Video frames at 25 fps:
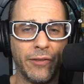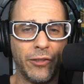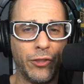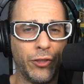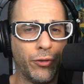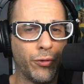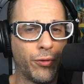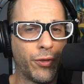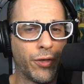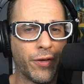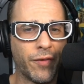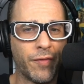
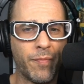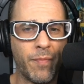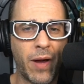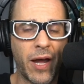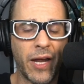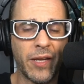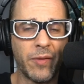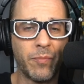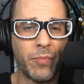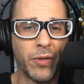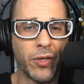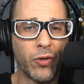you could have
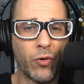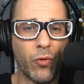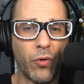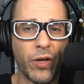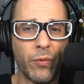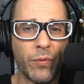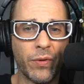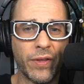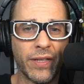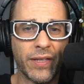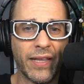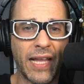mined
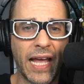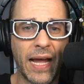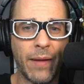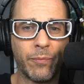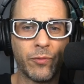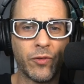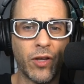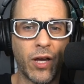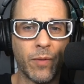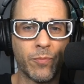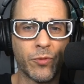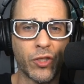Bitcoin with a
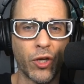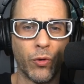laptop.